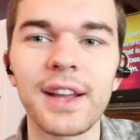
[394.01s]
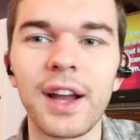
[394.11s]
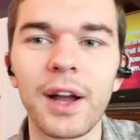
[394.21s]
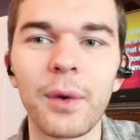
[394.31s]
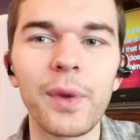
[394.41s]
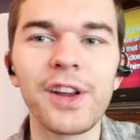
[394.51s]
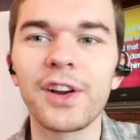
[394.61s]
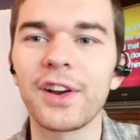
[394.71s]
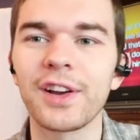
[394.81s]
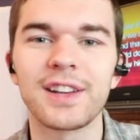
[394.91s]
uh, we are
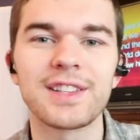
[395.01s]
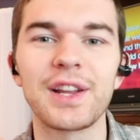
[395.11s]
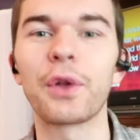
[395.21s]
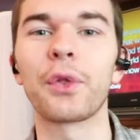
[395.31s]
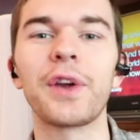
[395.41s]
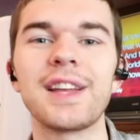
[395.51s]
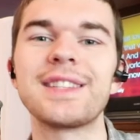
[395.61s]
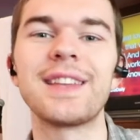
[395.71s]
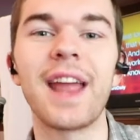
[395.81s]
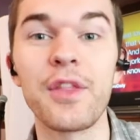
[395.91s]
going to sing
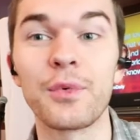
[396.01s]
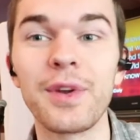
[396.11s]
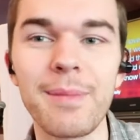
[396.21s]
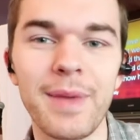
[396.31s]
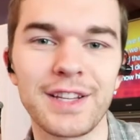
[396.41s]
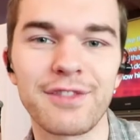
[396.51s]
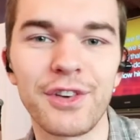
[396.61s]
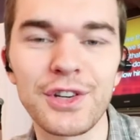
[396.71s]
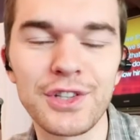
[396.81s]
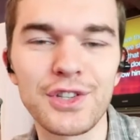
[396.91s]
Glorious Day, the remixed
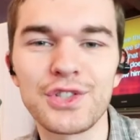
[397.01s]
version.